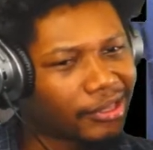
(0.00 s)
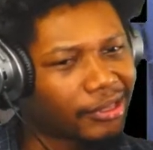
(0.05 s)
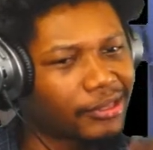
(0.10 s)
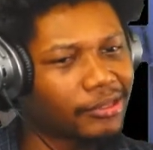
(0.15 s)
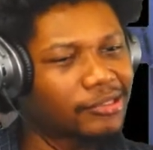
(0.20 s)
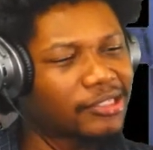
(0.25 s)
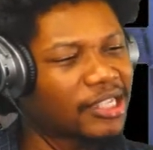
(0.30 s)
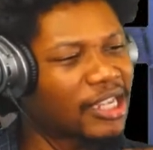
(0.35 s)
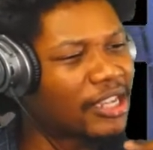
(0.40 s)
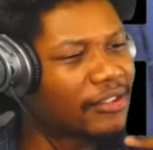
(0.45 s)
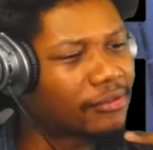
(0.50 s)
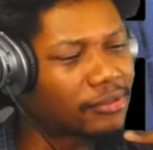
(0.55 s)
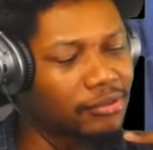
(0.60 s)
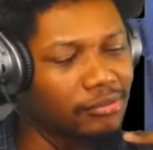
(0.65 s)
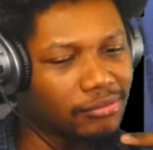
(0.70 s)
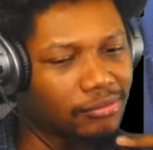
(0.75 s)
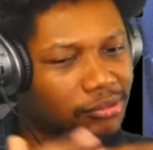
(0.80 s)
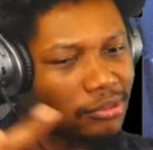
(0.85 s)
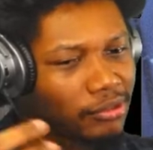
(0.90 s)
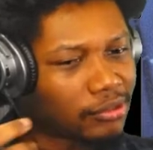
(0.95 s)
Save it.
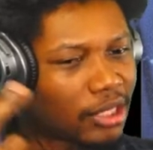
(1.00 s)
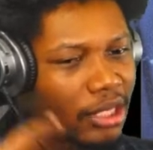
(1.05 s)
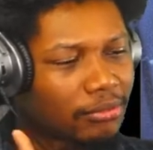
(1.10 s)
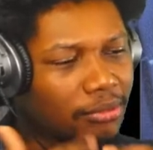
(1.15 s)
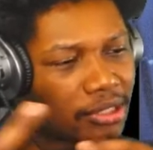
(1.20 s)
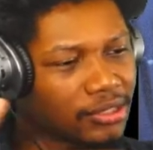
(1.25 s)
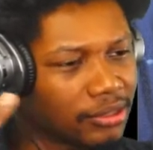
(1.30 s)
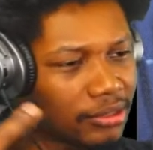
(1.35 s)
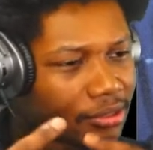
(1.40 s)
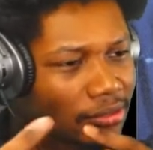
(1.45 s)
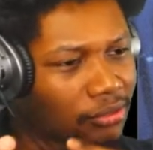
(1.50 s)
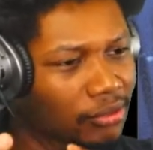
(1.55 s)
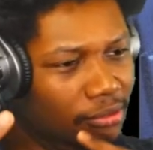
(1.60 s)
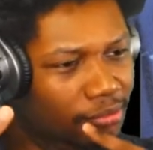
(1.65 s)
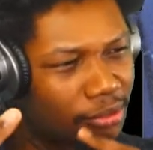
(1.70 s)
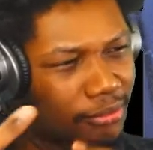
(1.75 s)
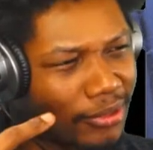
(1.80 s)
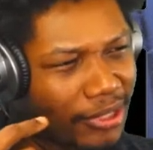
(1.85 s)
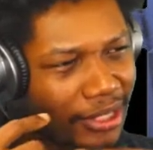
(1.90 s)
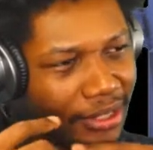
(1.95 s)
You keep listening to it.
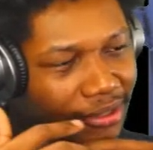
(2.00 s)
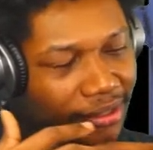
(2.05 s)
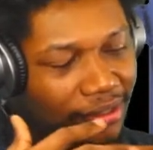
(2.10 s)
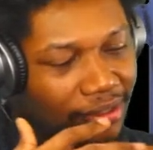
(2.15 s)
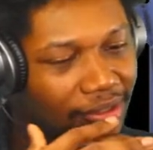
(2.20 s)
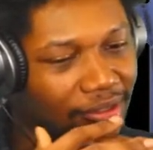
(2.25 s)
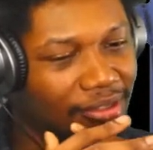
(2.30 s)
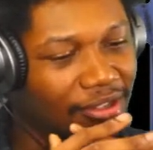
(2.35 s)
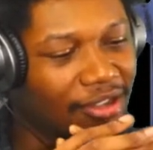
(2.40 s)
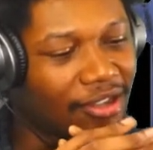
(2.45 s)
Boom, lock in.